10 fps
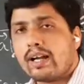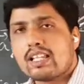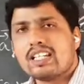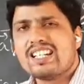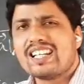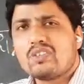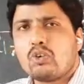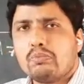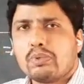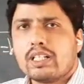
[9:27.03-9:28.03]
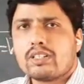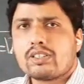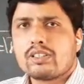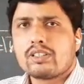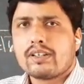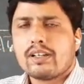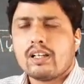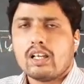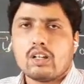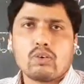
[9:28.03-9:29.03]
find the 10 components
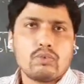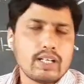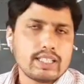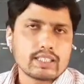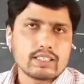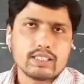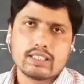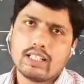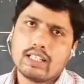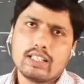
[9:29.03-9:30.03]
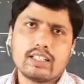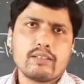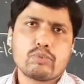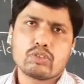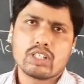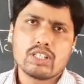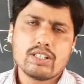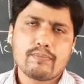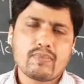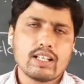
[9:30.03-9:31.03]
along y axis, then
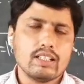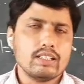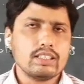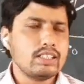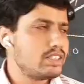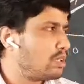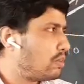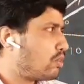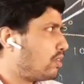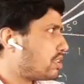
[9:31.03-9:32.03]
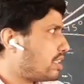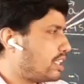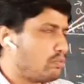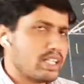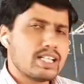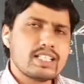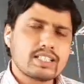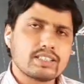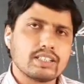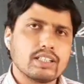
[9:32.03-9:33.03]
proceed in similar fashion as we are
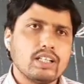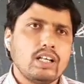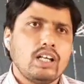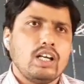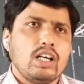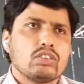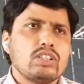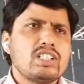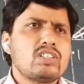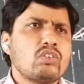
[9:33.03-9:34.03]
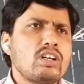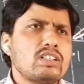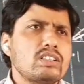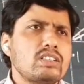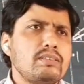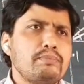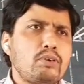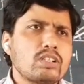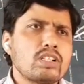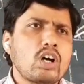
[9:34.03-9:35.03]
discussing. So it's not
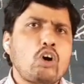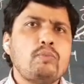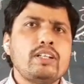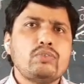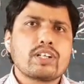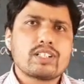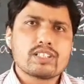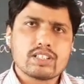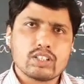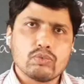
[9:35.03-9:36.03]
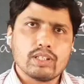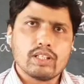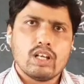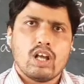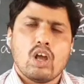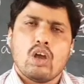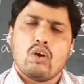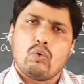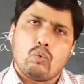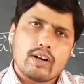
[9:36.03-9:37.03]
important how many vectors are given.
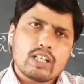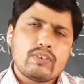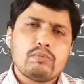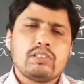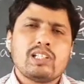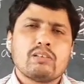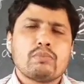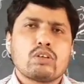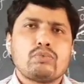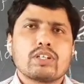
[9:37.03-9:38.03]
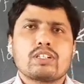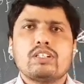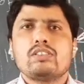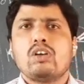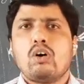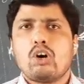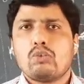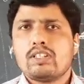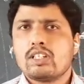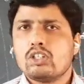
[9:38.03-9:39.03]
Whatever be the number of vectors,
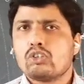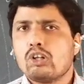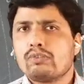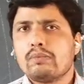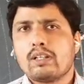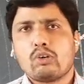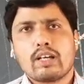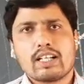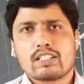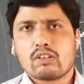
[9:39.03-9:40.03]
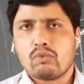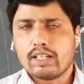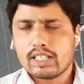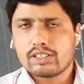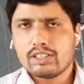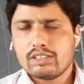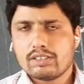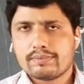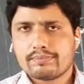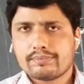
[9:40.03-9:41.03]
always resolve them along x and y
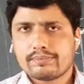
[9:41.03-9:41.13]
axis.